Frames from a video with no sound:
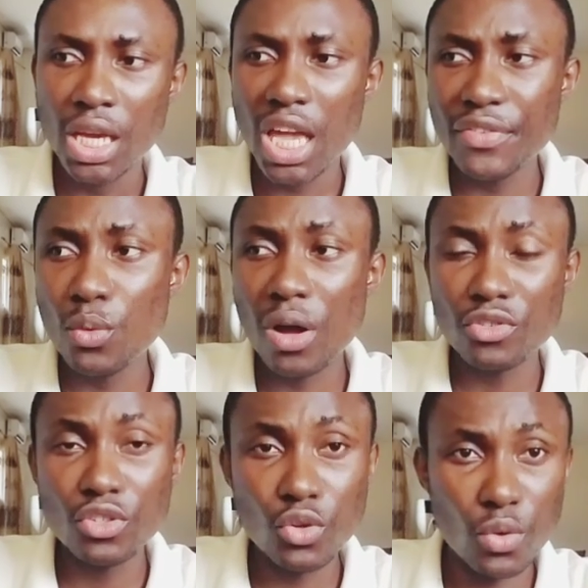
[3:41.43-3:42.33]
if you
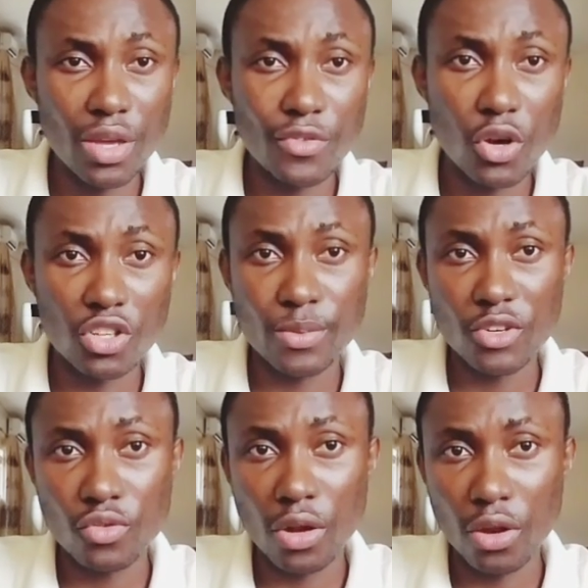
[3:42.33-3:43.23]
want to know if your
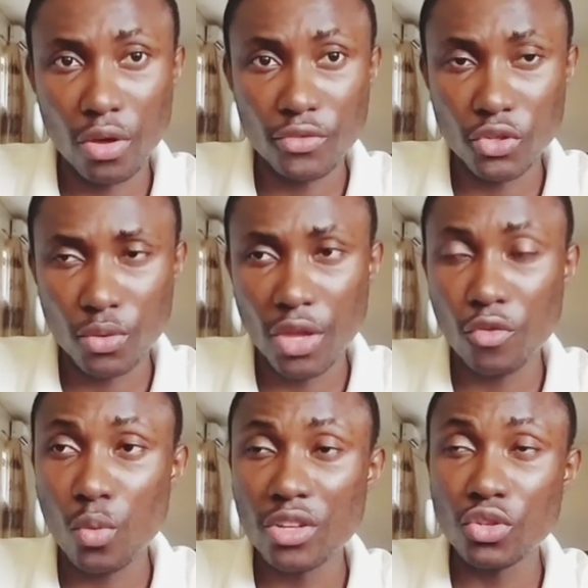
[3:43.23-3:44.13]
husband truly loves you, if
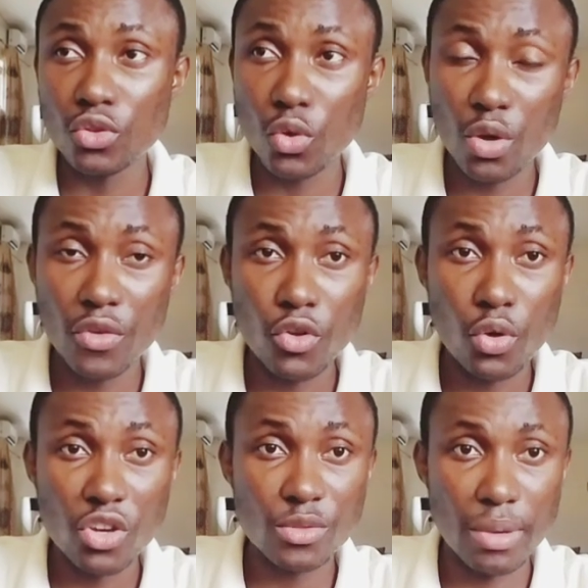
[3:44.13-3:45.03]
you want to know if
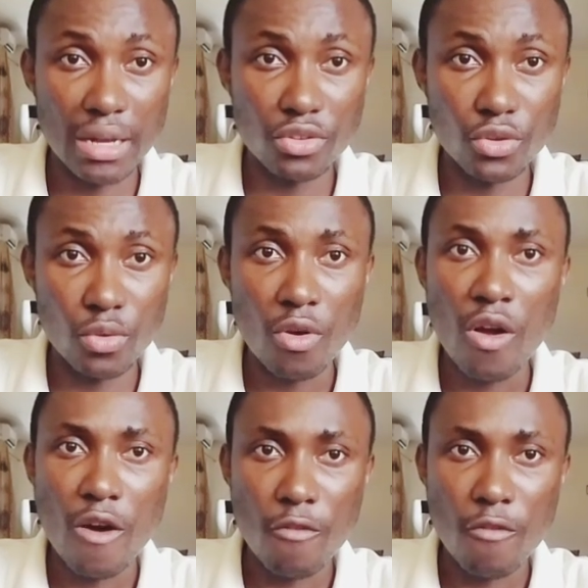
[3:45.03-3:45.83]
your husband, you know,